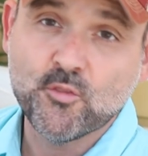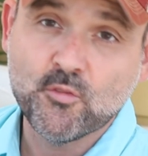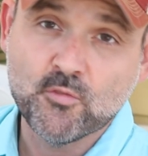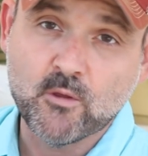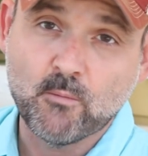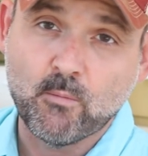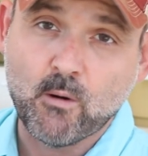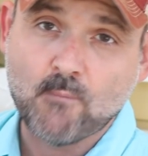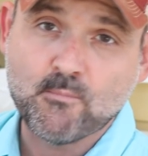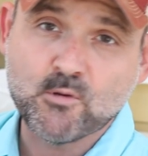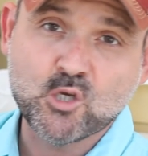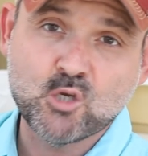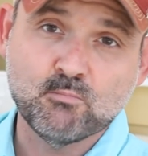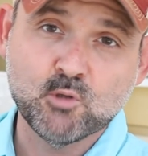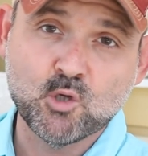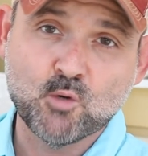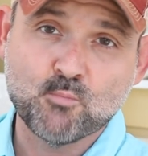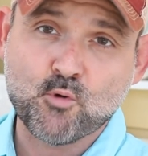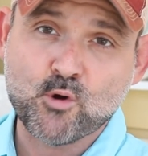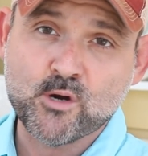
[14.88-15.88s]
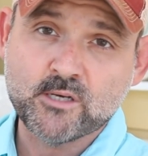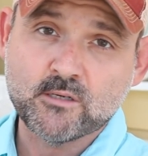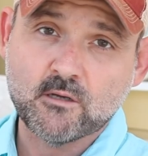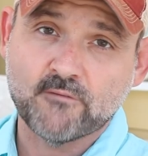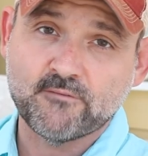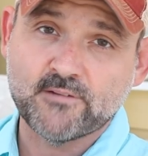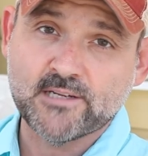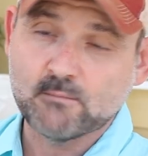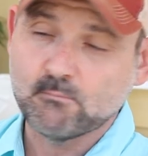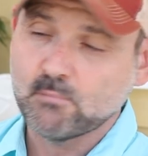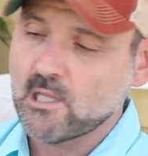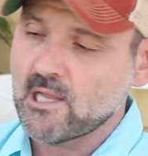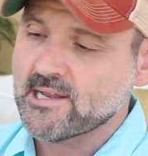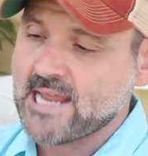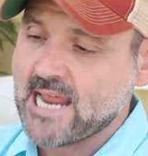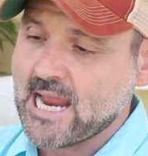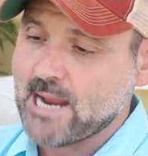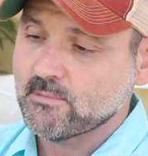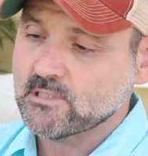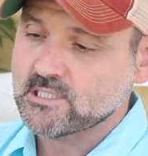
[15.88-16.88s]
the barbecue blueprint available
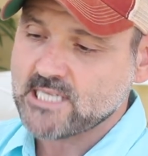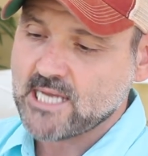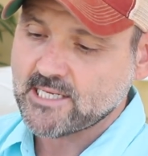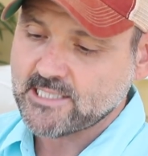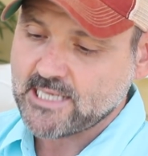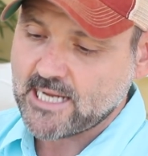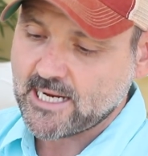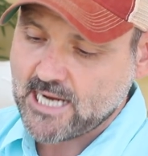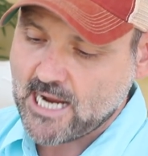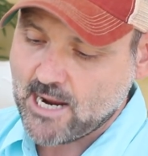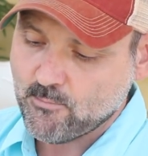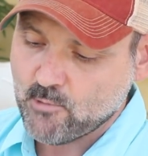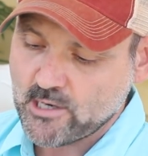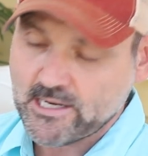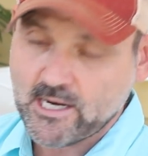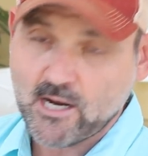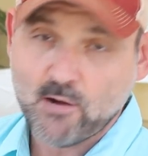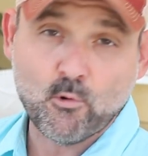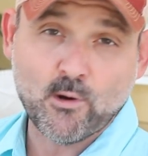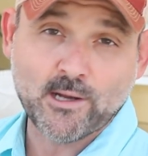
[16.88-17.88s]
on Amazon.com right now.